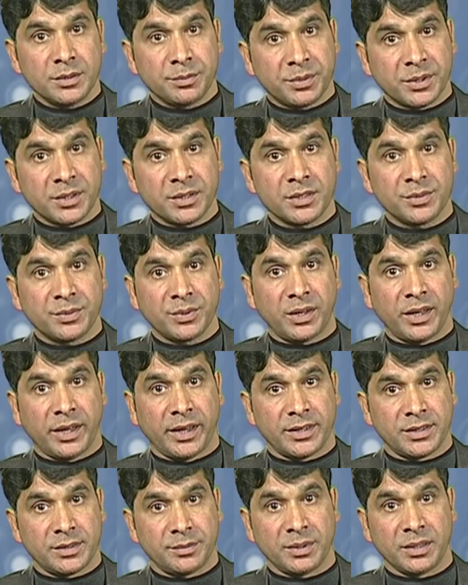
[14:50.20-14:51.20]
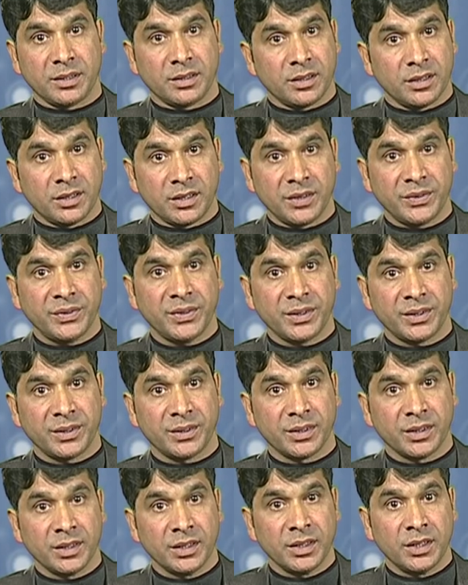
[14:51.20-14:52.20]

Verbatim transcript: principle has been referred